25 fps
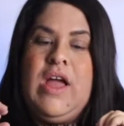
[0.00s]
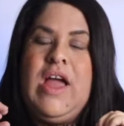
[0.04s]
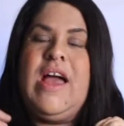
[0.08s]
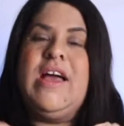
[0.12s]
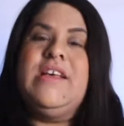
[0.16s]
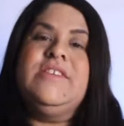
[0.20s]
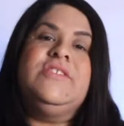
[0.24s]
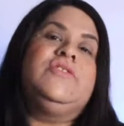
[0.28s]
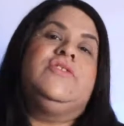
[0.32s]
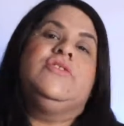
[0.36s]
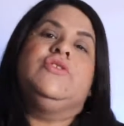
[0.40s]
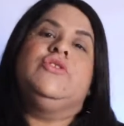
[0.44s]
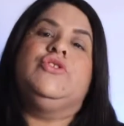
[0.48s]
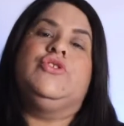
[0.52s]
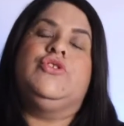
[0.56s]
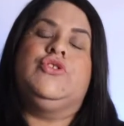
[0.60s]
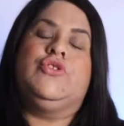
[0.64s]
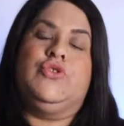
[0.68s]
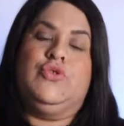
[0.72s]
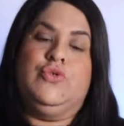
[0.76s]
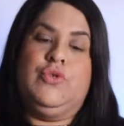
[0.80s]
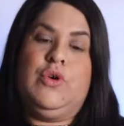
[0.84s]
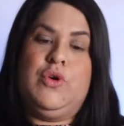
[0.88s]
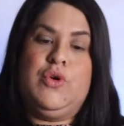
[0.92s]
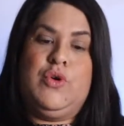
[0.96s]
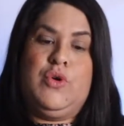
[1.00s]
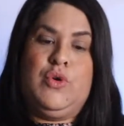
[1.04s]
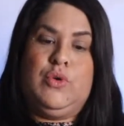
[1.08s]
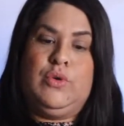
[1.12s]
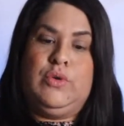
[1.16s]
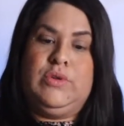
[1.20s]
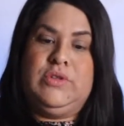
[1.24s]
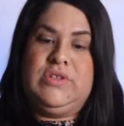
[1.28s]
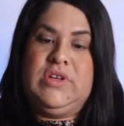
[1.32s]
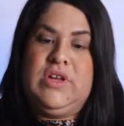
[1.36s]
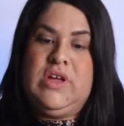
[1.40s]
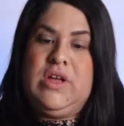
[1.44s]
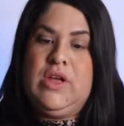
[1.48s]
Esther
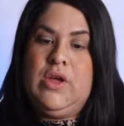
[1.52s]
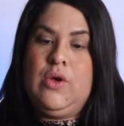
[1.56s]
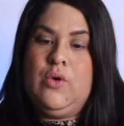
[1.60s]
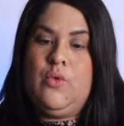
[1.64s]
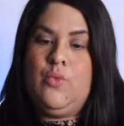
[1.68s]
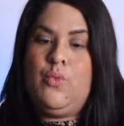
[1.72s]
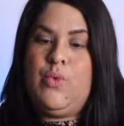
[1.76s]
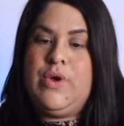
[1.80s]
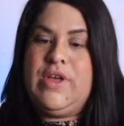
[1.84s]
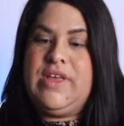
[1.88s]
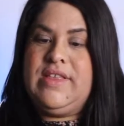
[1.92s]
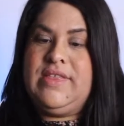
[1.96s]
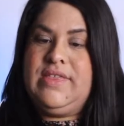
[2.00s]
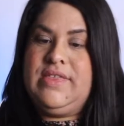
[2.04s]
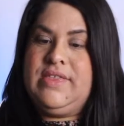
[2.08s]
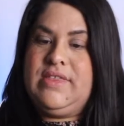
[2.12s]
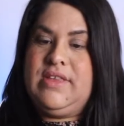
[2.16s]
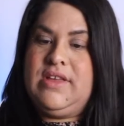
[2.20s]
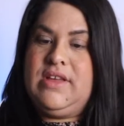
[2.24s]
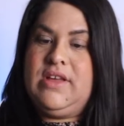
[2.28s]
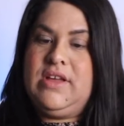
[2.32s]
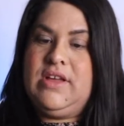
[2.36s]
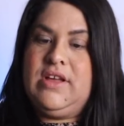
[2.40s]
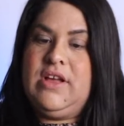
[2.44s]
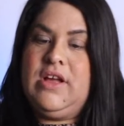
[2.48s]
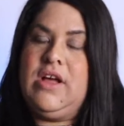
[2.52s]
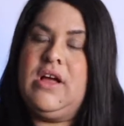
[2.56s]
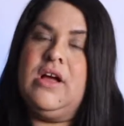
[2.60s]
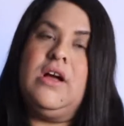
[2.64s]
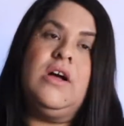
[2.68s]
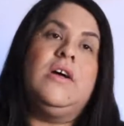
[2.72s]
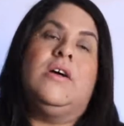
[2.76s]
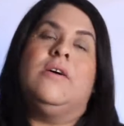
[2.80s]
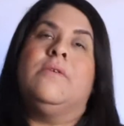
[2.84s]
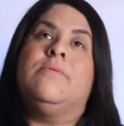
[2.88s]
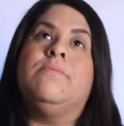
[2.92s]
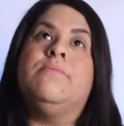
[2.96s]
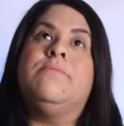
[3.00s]
struggled with
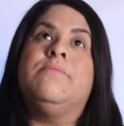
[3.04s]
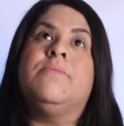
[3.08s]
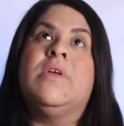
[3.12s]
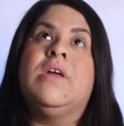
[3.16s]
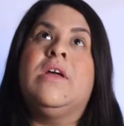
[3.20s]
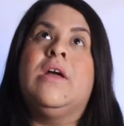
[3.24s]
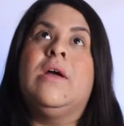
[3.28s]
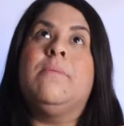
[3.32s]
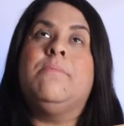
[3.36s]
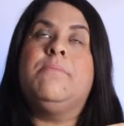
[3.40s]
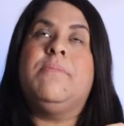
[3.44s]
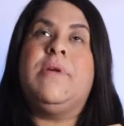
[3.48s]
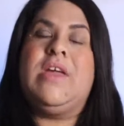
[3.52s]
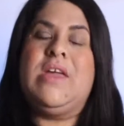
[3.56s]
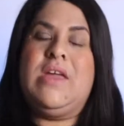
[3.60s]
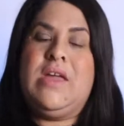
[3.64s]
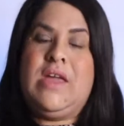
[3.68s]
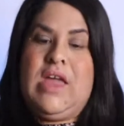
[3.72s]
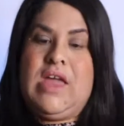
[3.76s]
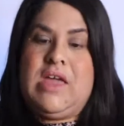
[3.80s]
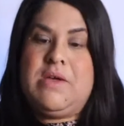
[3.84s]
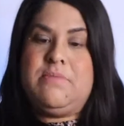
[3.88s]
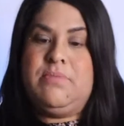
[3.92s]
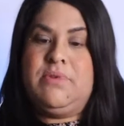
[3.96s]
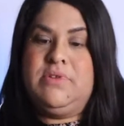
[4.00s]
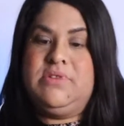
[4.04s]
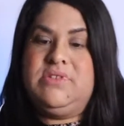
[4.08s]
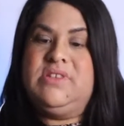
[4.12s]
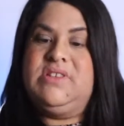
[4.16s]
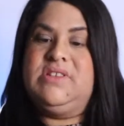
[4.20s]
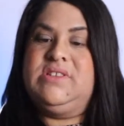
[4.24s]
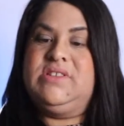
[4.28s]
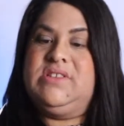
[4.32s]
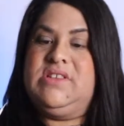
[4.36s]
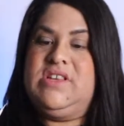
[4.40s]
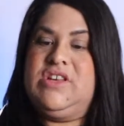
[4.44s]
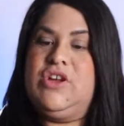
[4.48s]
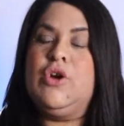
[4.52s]
being able to
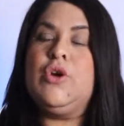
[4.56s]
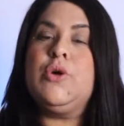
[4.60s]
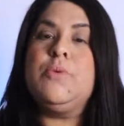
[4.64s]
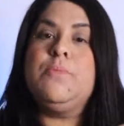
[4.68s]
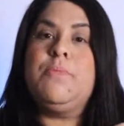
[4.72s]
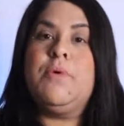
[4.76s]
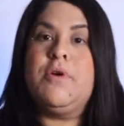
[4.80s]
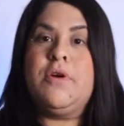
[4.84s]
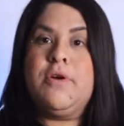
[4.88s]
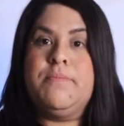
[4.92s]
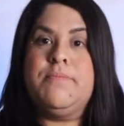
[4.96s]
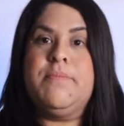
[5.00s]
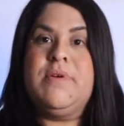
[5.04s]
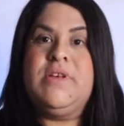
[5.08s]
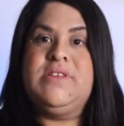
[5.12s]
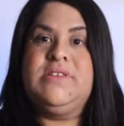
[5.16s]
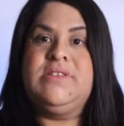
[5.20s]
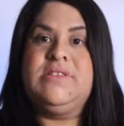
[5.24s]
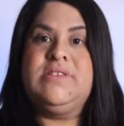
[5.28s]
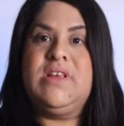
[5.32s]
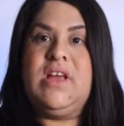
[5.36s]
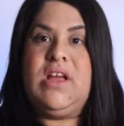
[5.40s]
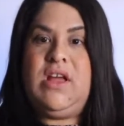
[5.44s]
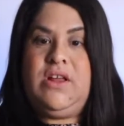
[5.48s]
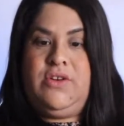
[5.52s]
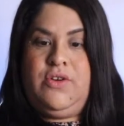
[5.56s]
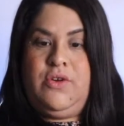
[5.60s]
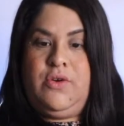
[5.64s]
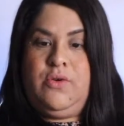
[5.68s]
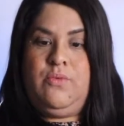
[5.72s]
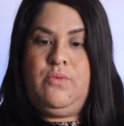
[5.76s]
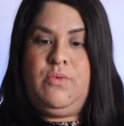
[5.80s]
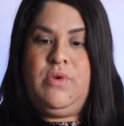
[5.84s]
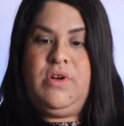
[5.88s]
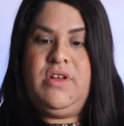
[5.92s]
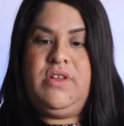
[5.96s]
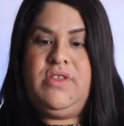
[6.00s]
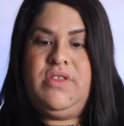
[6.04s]
see her purpose and her
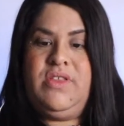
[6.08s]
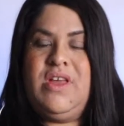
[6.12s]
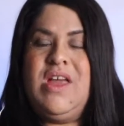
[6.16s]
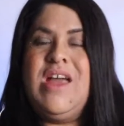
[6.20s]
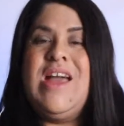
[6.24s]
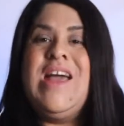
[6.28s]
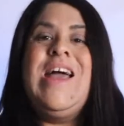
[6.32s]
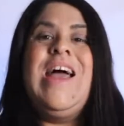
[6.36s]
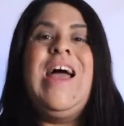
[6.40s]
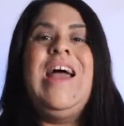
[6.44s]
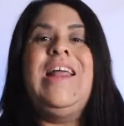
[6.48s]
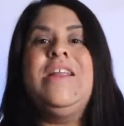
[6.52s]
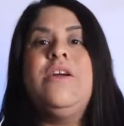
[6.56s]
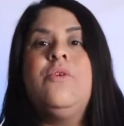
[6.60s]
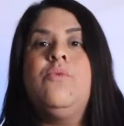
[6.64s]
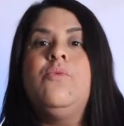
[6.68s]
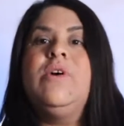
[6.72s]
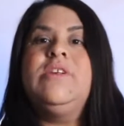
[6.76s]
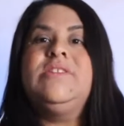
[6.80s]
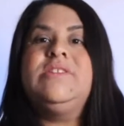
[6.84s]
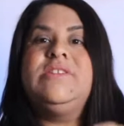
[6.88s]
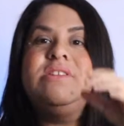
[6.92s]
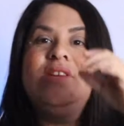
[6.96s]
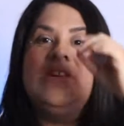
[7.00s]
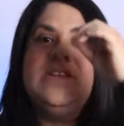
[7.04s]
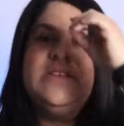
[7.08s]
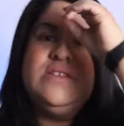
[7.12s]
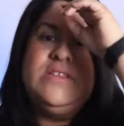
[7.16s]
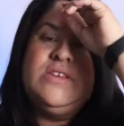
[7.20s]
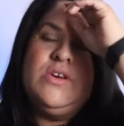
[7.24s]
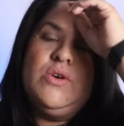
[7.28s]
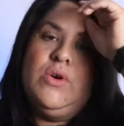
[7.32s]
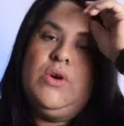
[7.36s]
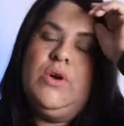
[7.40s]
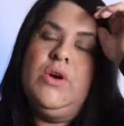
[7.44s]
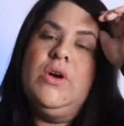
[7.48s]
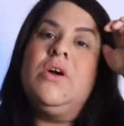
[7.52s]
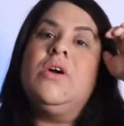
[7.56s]
worth. And it wasn't
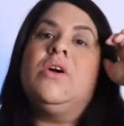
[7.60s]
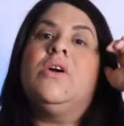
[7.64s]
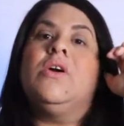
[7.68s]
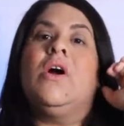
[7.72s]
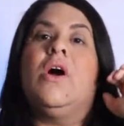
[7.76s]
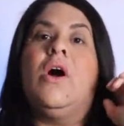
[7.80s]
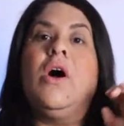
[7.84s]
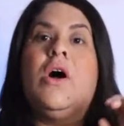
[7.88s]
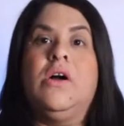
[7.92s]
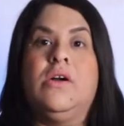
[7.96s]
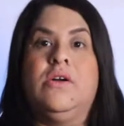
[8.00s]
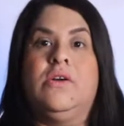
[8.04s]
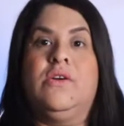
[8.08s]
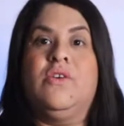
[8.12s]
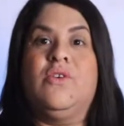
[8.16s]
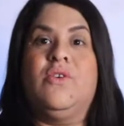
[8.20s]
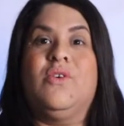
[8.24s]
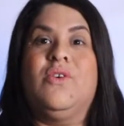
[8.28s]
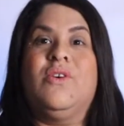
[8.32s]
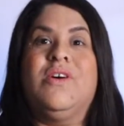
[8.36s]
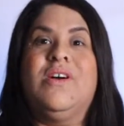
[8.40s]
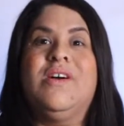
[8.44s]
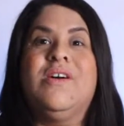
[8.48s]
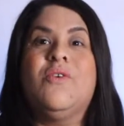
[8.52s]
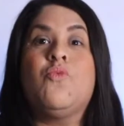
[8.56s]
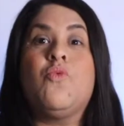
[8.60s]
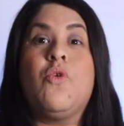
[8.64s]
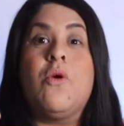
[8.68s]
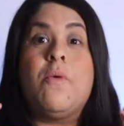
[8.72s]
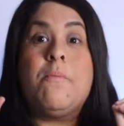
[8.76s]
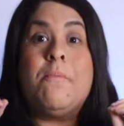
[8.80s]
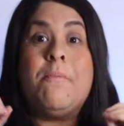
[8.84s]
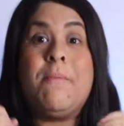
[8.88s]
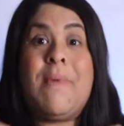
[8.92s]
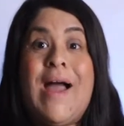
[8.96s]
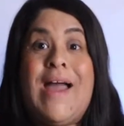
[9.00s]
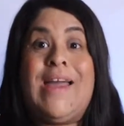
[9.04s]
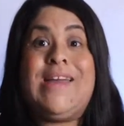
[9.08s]
until her uncle
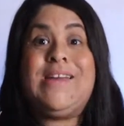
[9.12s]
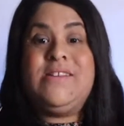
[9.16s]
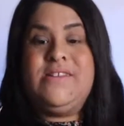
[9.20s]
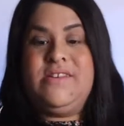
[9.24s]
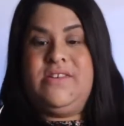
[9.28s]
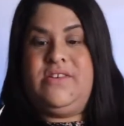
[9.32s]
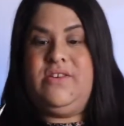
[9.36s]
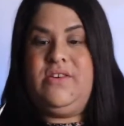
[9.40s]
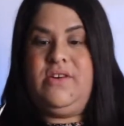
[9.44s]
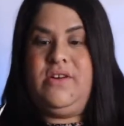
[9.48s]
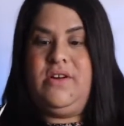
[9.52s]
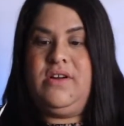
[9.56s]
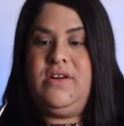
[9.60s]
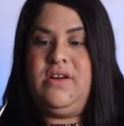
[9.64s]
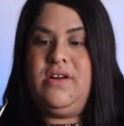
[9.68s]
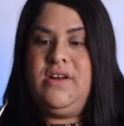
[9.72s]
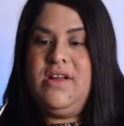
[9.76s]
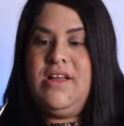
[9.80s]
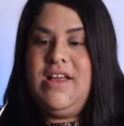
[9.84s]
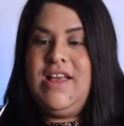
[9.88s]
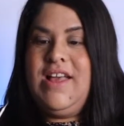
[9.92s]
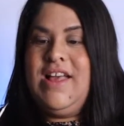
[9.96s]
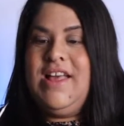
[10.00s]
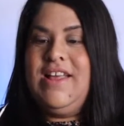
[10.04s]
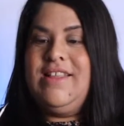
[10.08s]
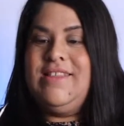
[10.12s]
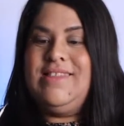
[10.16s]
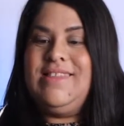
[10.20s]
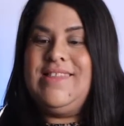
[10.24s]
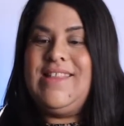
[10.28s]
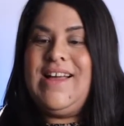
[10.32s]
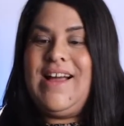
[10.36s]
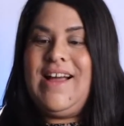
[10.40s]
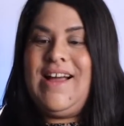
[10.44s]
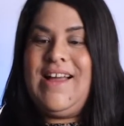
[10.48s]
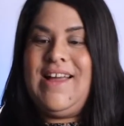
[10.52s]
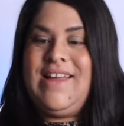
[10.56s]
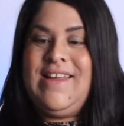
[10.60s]
reminded her
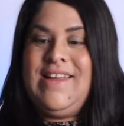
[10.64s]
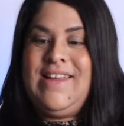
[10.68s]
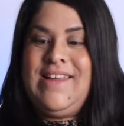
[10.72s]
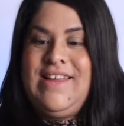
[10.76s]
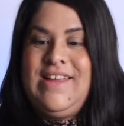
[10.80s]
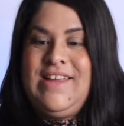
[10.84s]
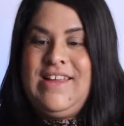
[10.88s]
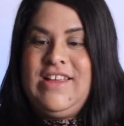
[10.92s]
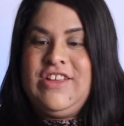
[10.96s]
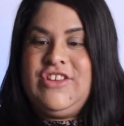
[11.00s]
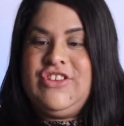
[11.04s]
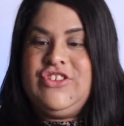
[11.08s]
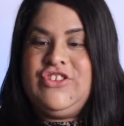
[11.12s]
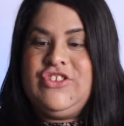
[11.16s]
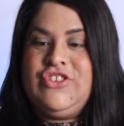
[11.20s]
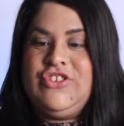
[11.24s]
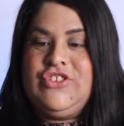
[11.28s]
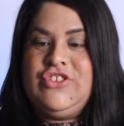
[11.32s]
that